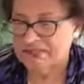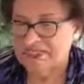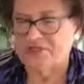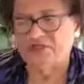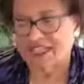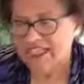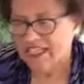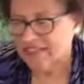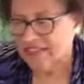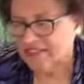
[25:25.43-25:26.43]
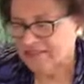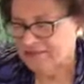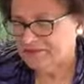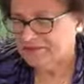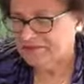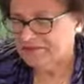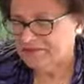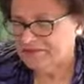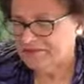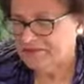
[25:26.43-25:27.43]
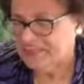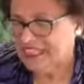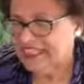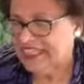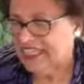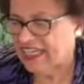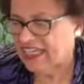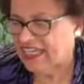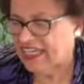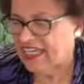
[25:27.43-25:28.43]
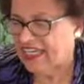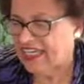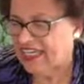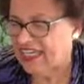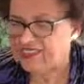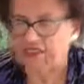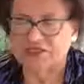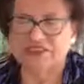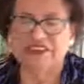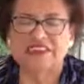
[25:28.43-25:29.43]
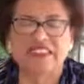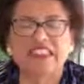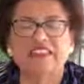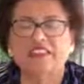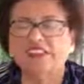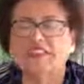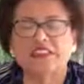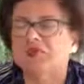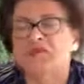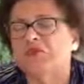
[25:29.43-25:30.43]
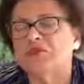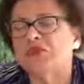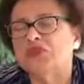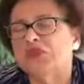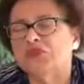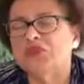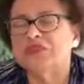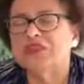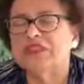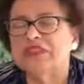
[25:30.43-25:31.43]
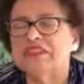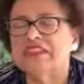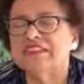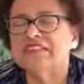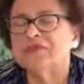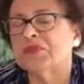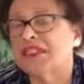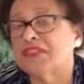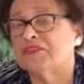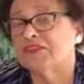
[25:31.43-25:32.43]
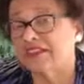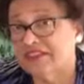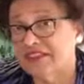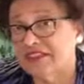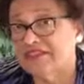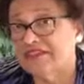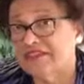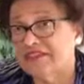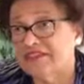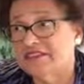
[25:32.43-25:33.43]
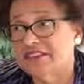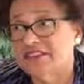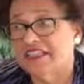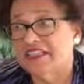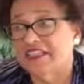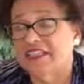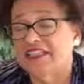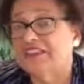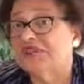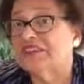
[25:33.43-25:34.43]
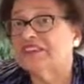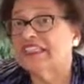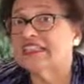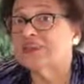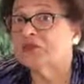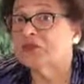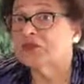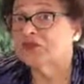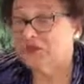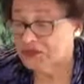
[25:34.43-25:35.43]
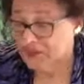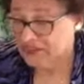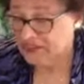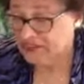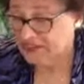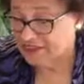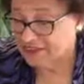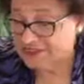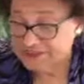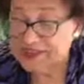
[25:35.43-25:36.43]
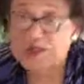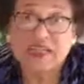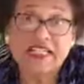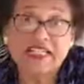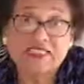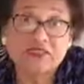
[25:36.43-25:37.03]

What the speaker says: She was lying there. Now, she was saying that she didn't want to move because her pain was gone. And she was scared to move. said, okay.